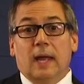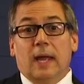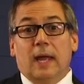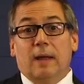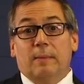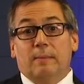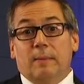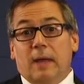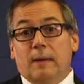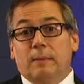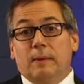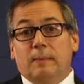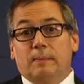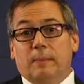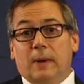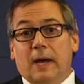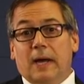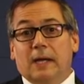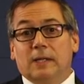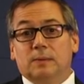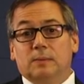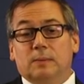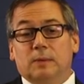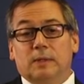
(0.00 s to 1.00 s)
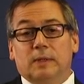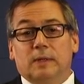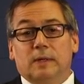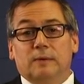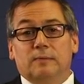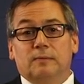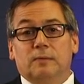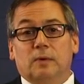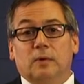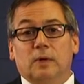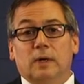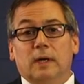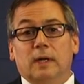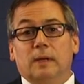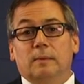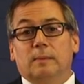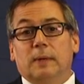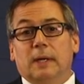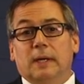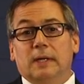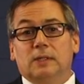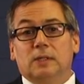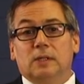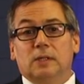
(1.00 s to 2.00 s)
It may be possible, therefore, in
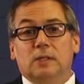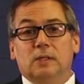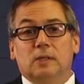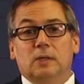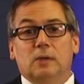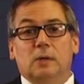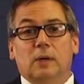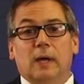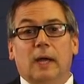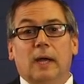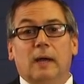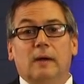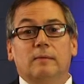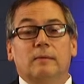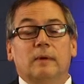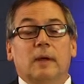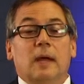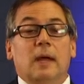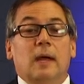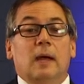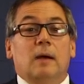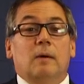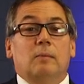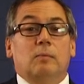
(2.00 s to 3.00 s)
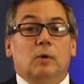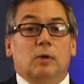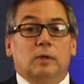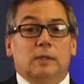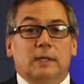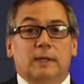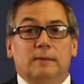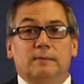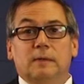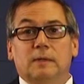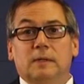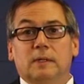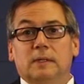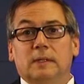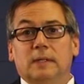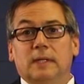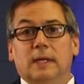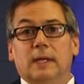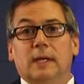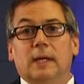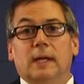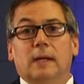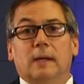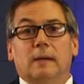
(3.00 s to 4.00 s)
patients who have more
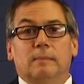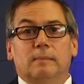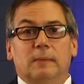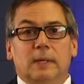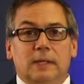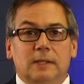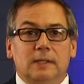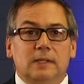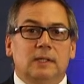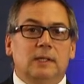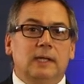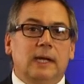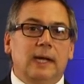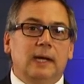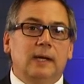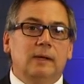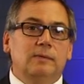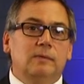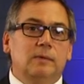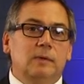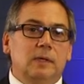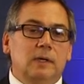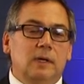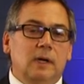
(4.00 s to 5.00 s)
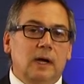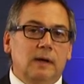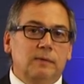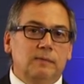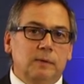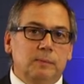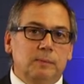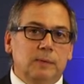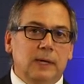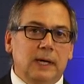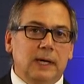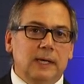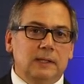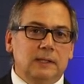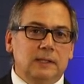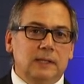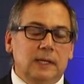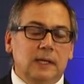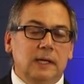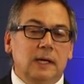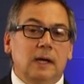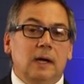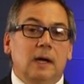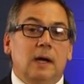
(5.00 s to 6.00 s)
difficulty being sedated for the
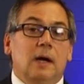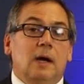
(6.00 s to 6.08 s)
kyphoplasty